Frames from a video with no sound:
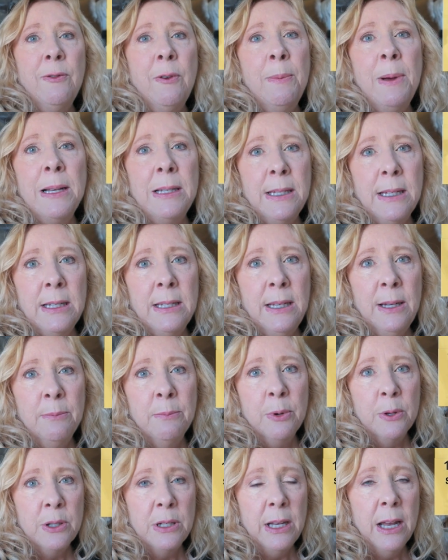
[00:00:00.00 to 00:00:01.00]
of about
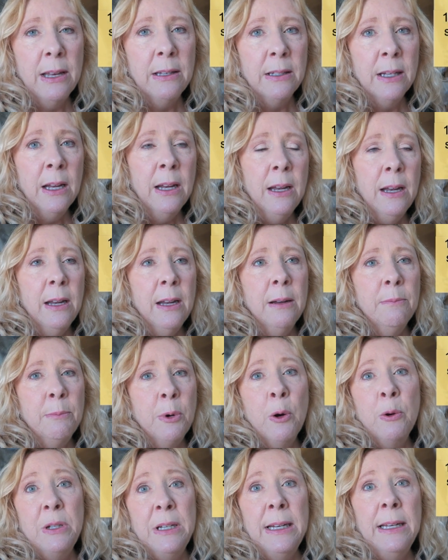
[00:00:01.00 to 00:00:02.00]
16%
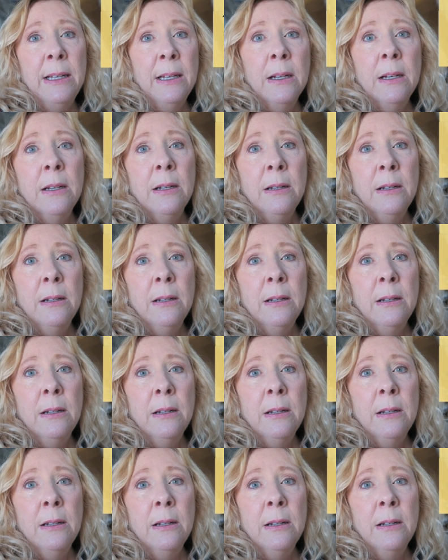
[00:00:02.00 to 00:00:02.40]
protein.